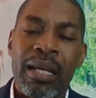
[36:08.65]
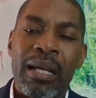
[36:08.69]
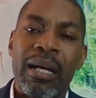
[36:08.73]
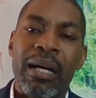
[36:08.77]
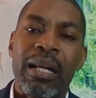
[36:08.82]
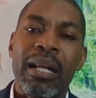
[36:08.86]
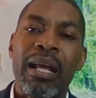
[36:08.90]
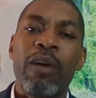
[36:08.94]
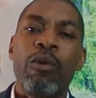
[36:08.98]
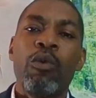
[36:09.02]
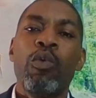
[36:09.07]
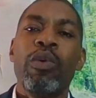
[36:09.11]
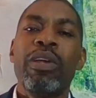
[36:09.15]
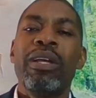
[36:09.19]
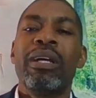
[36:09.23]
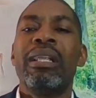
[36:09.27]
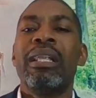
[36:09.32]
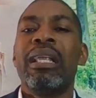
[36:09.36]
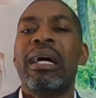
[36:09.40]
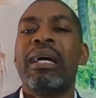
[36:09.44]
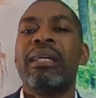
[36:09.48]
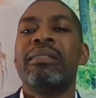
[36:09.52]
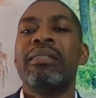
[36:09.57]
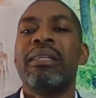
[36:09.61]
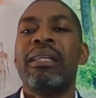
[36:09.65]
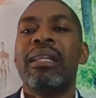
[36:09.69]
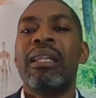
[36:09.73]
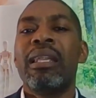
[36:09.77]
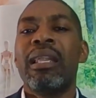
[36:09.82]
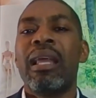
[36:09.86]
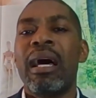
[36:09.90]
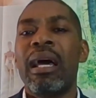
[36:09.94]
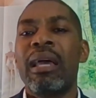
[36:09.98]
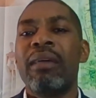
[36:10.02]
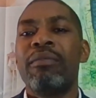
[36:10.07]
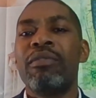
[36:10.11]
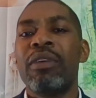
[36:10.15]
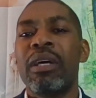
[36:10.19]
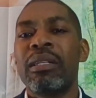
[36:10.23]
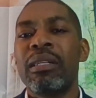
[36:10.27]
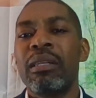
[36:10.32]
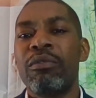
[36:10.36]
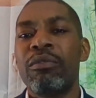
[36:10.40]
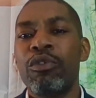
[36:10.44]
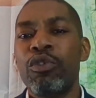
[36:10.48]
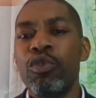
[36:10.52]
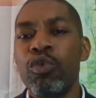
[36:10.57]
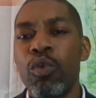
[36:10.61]
And I realize in life that
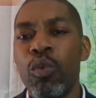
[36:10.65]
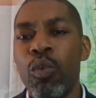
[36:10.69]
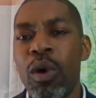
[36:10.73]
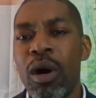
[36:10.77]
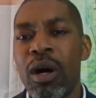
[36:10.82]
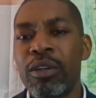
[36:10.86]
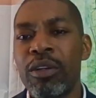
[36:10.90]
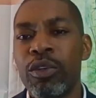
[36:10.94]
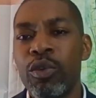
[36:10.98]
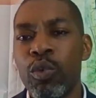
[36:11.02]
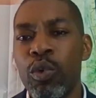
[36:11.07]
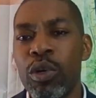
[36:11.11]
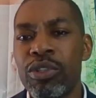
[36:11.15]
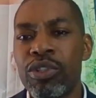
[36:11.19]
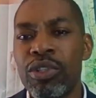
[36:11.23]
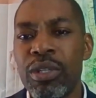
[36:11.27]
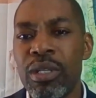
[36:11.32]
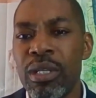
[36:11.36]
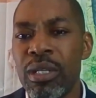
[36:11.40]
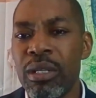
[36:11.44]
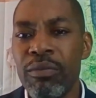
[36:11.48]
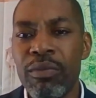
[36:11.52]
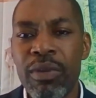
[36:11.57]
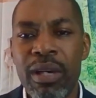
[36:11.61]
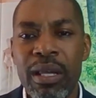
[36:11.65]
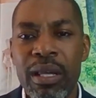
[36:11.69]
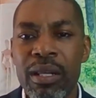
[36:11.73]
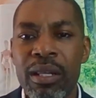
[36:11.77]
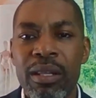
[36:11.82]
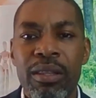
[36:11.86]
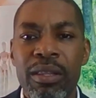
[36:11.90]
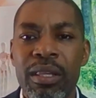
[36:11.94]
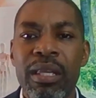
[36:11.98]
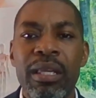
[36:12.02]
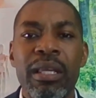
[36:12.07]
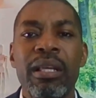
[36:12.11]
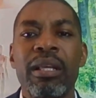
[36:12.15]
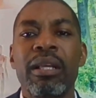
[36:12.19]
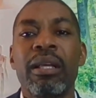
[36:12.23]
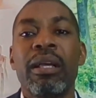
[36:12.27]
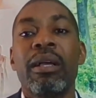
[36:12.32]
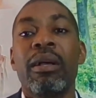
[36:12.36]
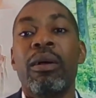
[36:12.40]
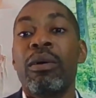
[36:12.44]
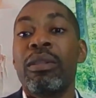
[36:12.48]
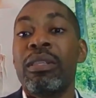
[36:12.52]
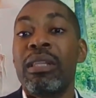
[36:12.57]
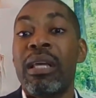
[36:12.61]
if you want to achieve anything
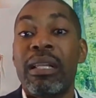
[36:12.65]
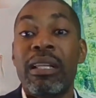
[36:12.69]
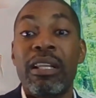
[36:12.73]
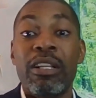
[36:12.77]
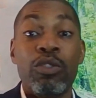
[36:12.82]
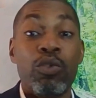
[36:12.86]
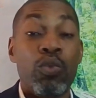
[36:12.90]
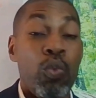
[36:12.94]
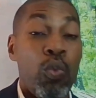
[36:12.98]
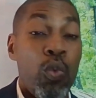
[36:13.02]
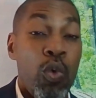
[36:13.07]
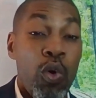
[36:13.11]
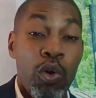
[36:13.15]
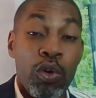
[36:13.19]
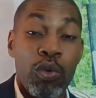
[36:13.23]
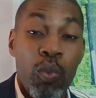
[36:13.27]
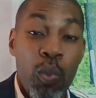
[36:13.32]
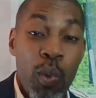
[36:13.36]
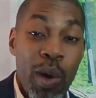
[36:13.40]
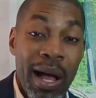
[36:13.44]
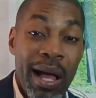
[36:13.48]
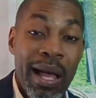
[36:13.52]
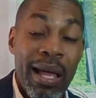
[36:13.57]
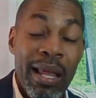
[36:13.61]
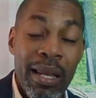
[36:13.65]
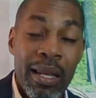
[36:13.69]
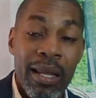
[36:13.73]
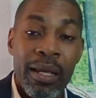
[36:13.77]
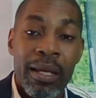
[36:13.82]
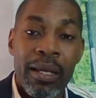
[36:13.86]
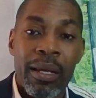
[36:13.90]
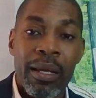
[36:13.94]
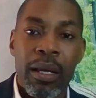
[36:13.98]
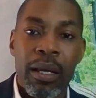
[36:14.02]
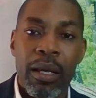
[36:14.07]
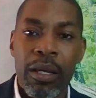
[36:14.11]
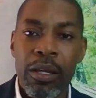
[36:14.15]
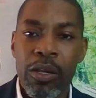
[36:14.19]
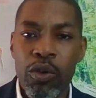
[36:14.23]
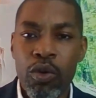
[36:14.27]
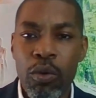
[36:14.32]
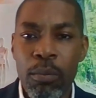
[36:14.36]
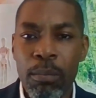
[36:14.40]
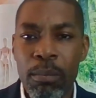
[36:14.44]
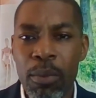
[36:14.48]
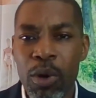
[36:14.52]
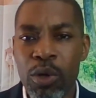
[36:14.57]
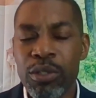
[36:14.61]
that is worthwhile, you
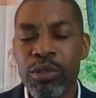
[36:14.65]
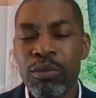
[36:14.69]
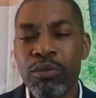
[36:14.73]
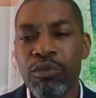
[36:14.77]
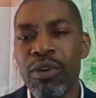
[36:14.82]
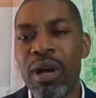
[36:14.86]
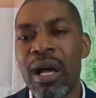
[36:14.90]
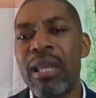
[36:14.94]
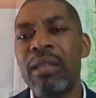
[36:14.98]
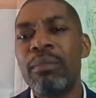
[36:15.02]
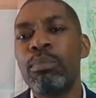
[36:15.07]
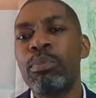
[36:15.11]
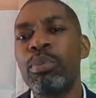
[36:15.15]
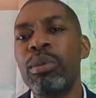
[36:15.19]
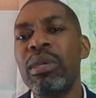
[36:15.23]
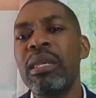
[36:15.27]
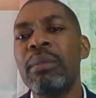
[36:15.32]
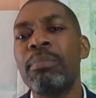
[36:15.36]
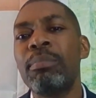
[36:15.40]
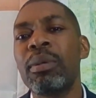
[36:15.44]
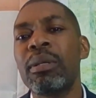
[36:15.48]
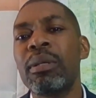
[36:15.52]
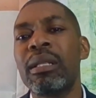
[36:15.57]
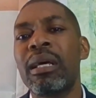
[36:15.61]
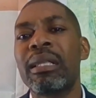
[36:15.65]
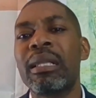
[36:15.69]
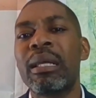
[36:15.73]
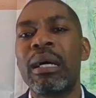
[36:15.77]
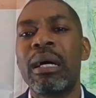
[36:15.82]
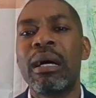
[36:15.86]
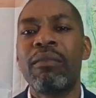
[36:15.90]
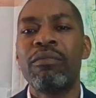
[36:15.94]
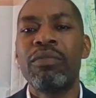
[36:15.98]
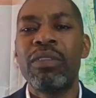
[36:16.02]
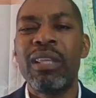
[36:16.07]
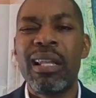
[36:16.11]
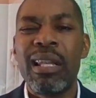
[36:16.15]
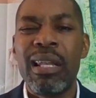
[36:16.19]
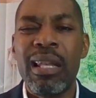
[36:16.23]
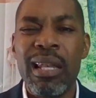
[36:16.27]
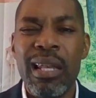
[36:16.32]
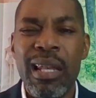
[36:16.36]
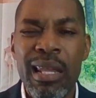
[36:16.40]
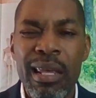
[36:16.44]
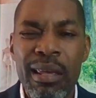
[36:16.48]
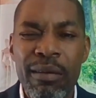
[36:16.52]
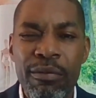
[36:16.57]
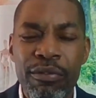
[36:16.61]
must find people that have the
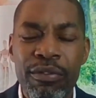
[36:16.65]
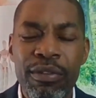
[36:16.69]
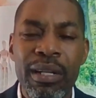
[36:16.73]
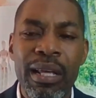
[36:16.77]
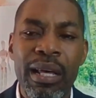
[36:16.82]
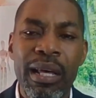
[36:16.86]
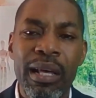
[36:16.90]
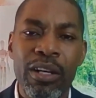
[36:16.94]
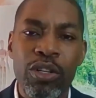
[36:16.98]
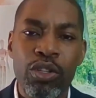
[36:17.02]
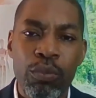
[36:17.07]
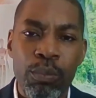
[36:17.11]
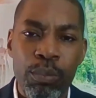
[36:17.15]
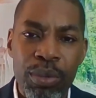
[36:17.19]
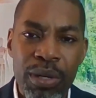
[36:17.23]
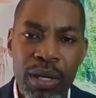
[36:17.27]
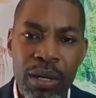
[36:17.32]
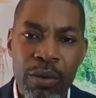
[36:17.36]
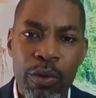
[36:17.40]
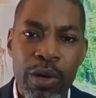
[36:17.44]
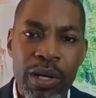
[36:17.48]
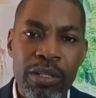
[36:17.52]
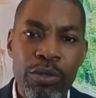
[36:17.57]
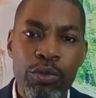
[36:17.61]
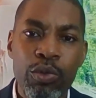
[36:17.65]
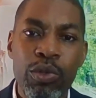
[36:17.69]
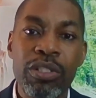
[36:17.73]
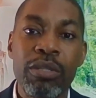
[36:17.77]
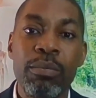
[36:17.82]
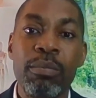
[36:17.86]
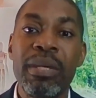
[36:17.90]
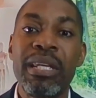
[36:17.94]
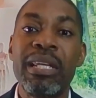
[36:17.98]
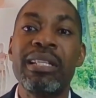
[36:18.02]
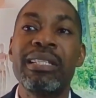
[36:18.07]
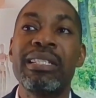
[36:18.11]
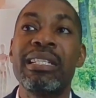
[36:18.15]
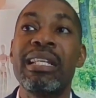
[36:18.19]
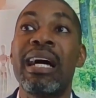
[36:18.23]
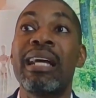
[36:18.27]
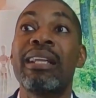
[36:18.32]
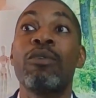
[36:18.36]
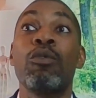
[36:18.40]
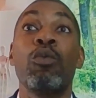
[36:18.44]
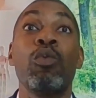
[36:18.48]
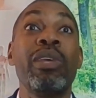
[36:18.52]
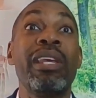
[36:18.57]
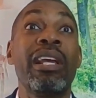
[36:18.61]
lived experience, which means
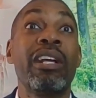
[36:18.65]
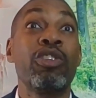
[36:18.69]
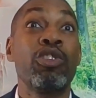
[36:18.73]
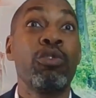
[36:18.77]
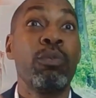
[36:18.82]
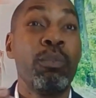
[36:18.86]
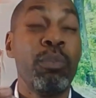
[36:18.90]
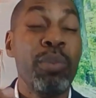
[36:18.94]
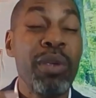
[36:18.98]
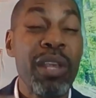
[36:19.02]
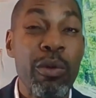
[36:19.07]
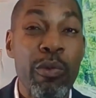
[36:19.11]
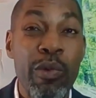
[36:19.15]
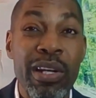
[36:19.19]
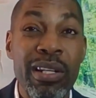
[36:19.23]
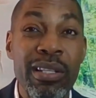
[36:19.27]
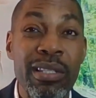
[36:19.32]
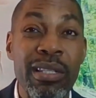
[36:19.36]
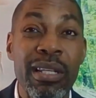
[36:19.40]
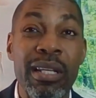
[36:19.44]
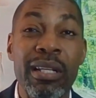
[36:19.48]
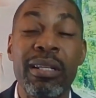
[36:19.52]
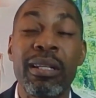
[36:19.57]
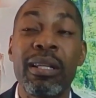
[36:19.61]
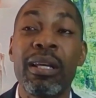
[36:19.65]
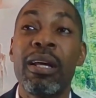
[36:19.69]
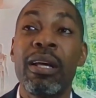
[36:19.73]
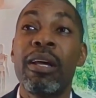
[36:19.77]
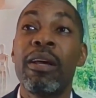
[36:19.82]
that we experience it,